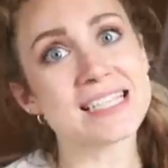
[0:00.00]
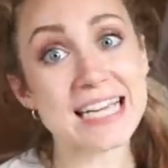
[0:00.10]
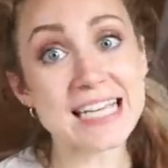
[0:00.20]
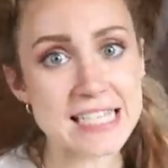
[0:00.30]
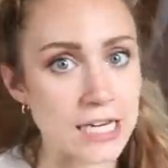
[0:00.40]
to
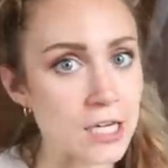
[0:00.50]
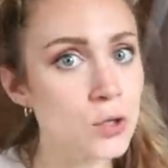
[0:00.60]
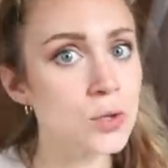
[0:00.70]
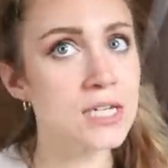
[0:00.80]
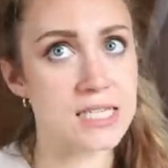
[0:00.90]

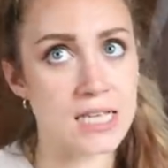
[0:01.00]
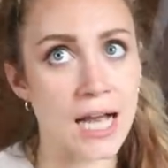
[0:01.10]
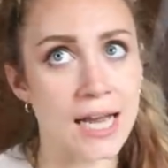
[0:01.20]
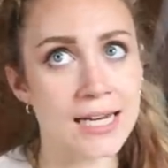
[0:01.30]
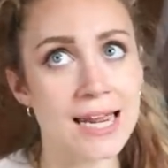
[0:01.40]
continue the
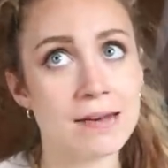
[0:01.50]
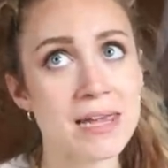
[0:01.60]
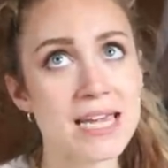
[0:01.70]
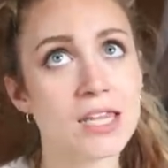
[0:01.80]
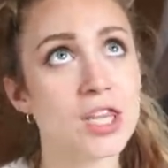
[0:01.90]
design and
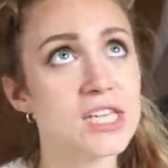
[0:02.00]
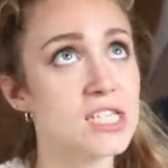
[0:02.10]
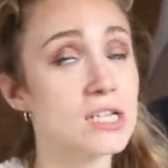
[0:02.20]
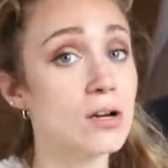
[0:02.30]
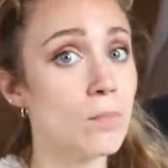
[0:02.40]
make
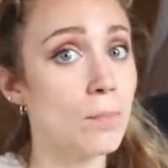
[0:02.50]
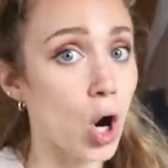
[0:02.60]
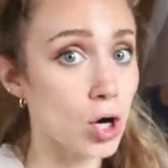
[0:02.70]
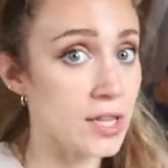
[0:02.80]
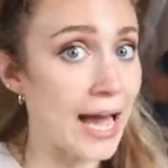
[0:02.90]
this
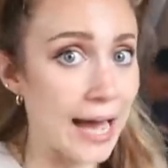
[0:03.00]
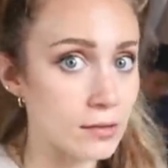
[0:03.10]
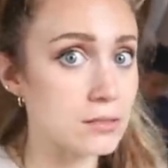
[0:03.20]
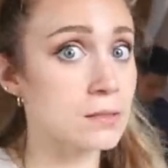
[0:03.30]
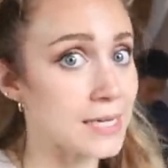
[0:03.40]
part of the
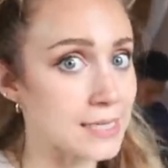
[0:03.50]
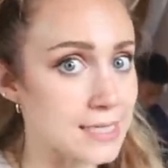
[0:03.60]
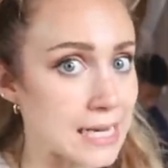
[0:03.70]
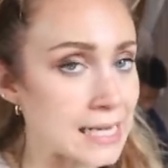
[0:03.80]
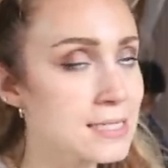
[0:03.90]
house make
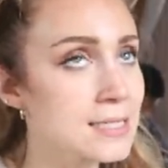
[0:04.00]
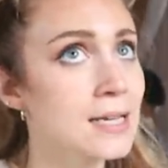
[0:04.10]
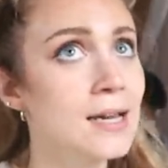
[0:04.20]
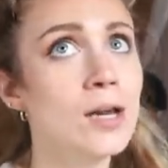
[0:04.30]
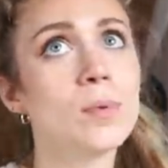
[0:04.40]
sense,
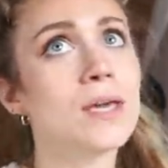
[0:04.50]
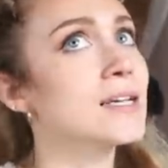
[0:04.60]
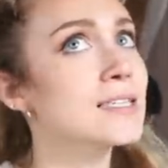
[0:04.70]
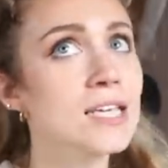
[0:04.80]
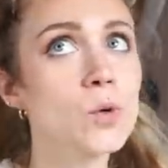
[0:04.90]

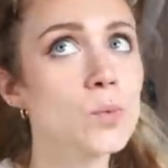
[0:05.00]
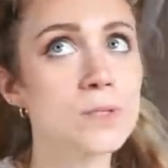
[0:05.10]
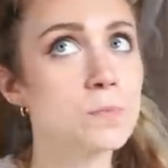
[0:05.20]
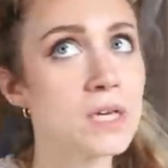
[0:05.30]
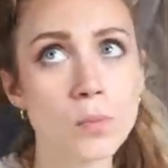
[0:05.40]
because there was
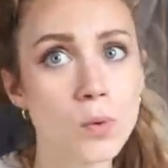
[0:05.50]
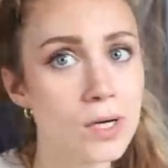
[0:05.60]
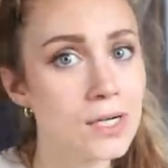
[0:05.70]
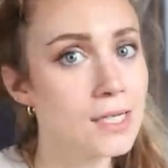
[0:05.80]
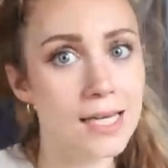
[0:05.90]

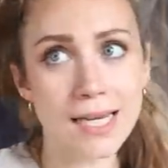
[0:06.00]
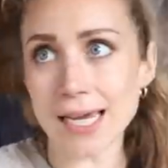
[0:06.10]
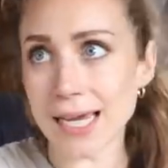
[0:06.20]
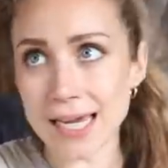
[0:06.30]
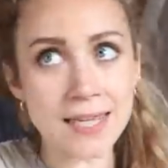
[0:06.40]
beadboard
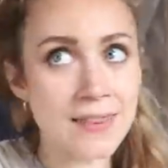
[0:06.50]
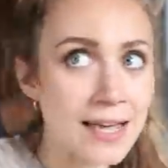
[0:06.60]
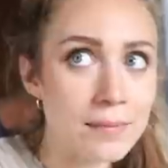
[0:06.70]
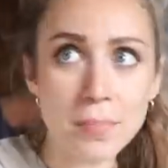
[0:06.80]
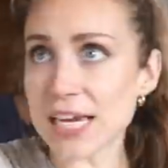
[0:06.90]
in
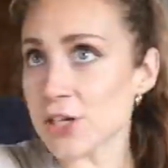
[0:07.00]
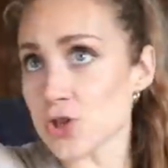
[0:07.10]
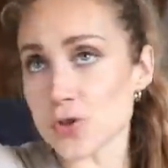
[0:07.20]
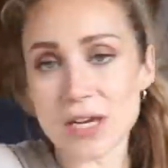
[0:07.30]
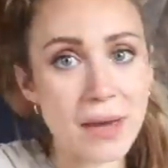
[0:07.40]
that
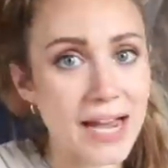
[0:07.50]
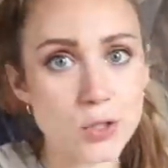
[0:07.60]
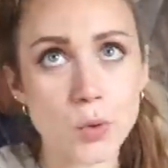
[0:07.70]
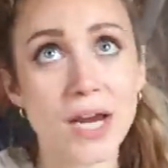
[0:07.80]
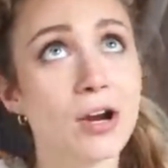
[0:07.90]
pantry
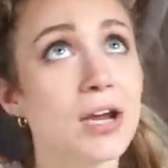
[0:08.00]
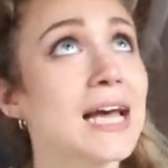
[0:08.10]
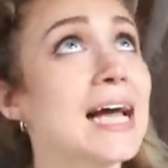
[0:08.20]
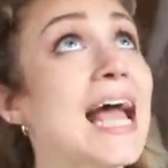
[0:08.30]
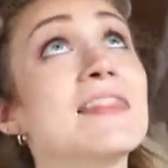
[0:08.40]
backdoor
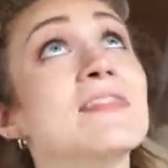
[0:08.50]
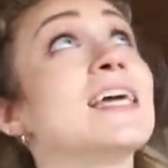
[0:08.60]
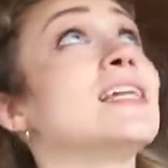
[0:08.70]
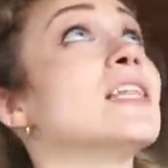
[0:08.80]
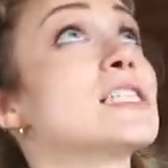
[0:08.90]
area and then the